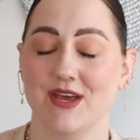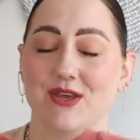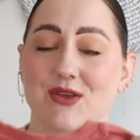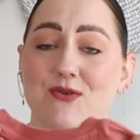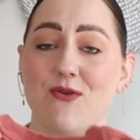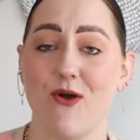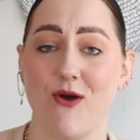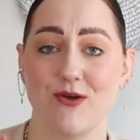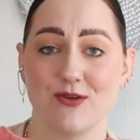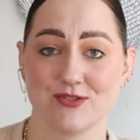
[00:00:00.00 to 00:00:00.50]

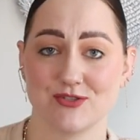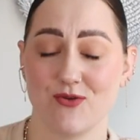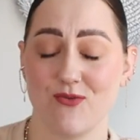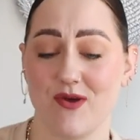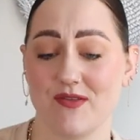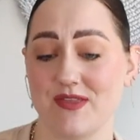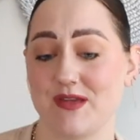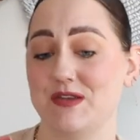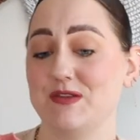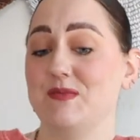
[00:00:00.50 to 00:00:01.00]
you also
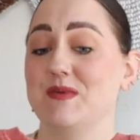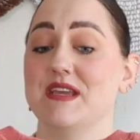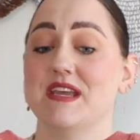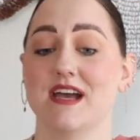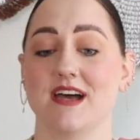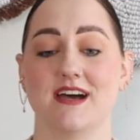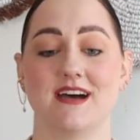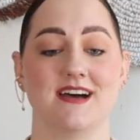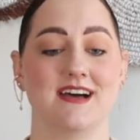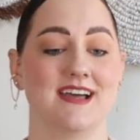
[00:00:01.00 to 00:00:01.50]
want them to be
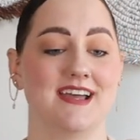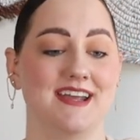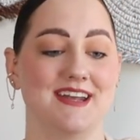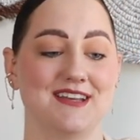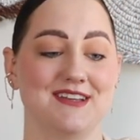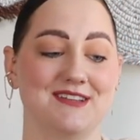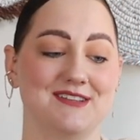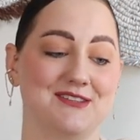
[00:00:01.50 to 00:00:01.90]
kind.